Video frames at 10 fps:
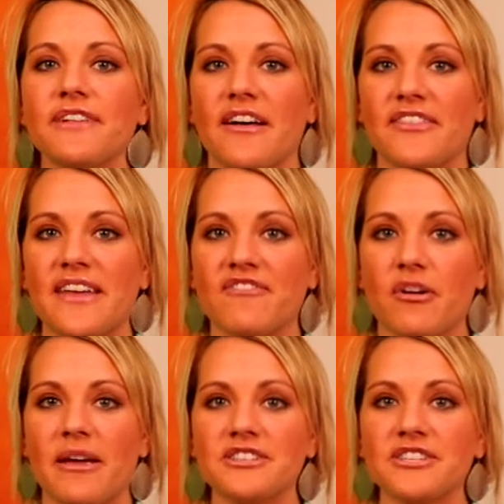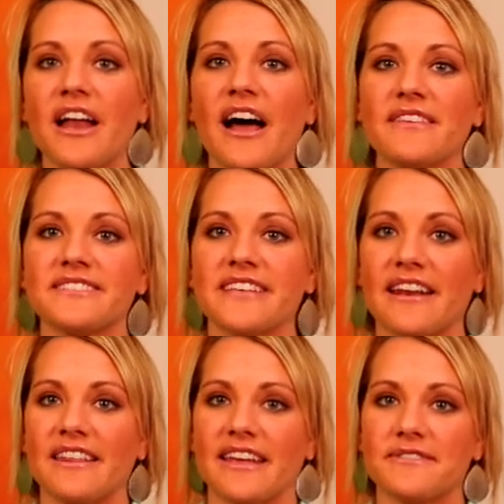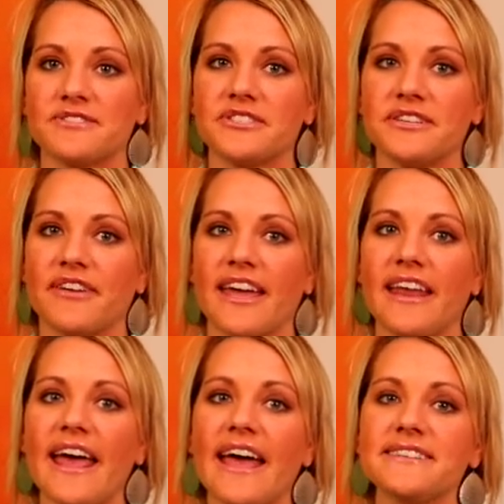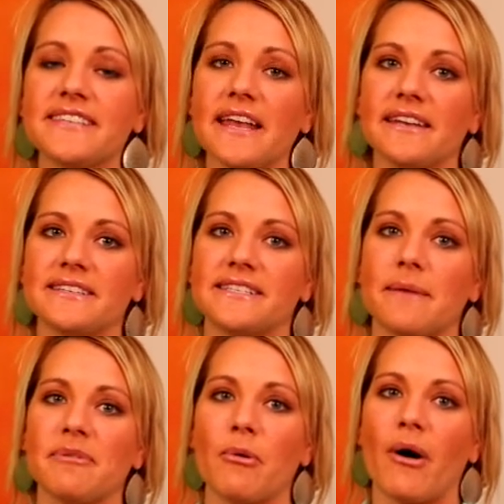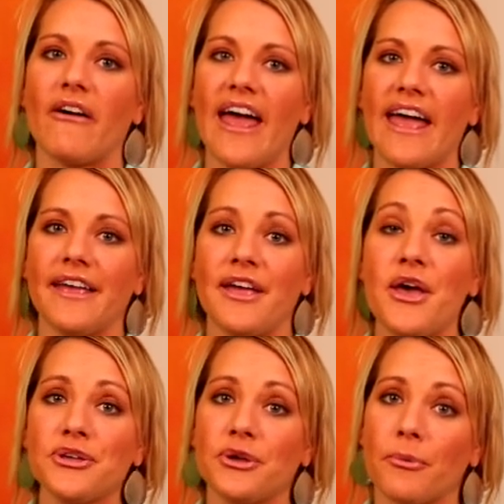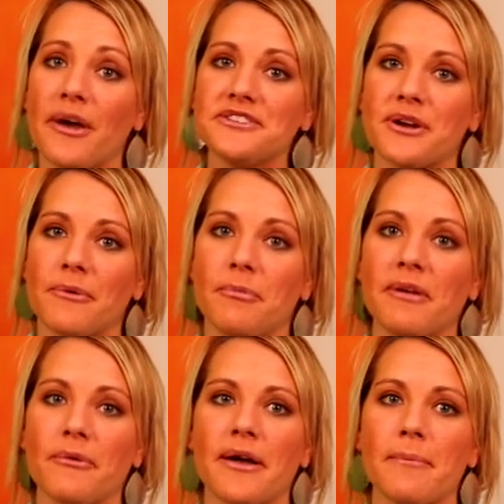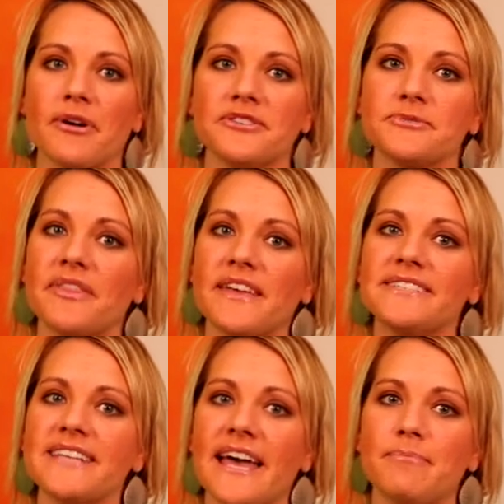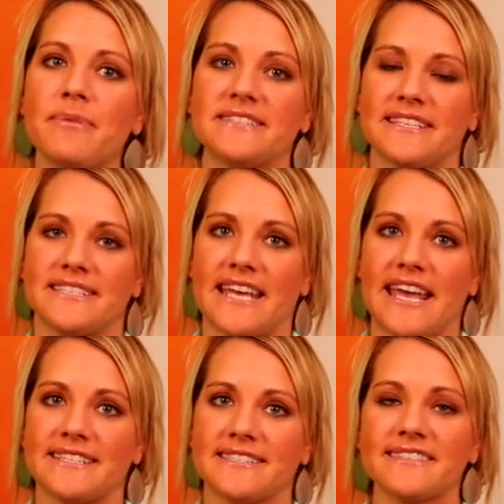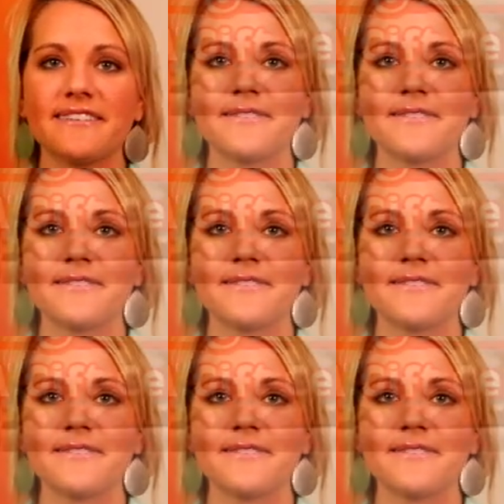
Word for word: out the information on the side of the gift certificate and send it to WRA. Your restaurant will be reimbursed within 10 business days.